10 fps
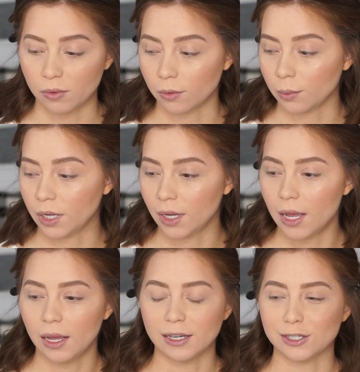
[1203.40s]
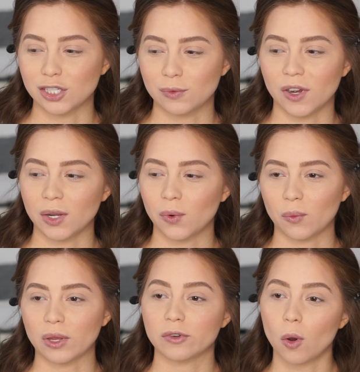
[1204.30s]
for me. It's just funny when
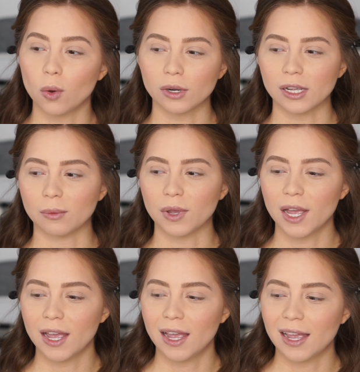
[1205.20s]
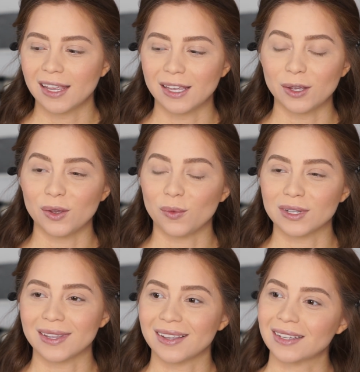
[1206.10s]
we told him, he
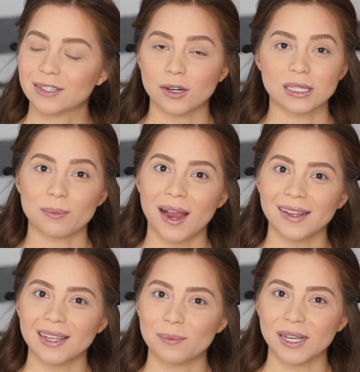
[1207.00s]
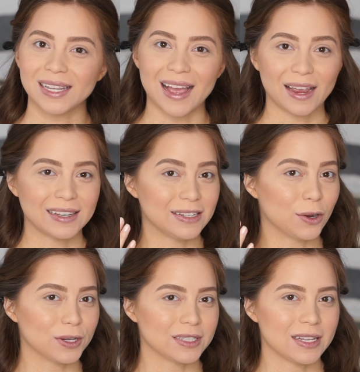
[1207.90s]
like started smiling, but I
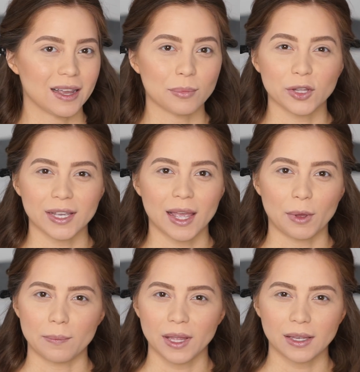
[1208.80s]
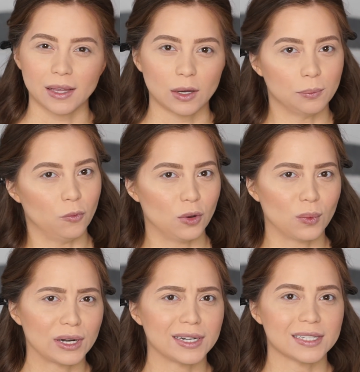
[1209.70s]
noticed he kept looking at my belly like, well,
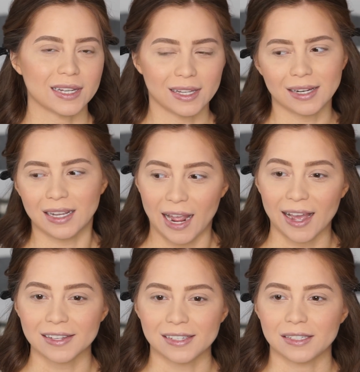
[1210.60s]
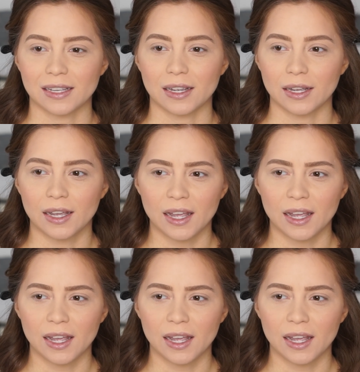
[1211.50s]
where is it? And then he asked, he's like,